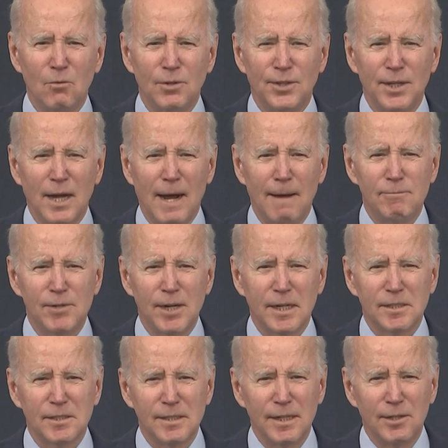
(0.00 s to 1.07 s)
with the
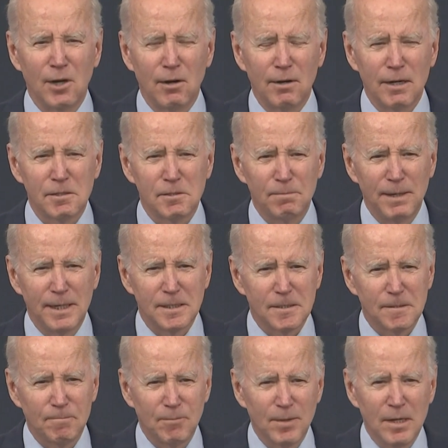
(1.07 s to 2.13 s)
objects in our
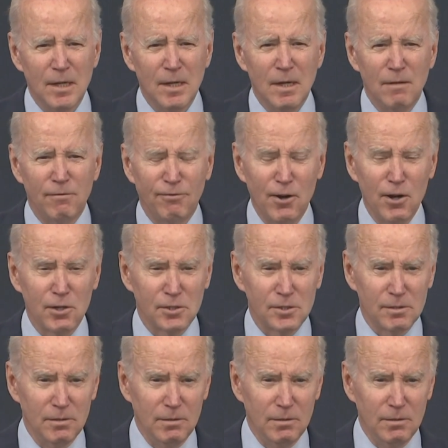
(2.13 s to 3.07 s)
airspace. First,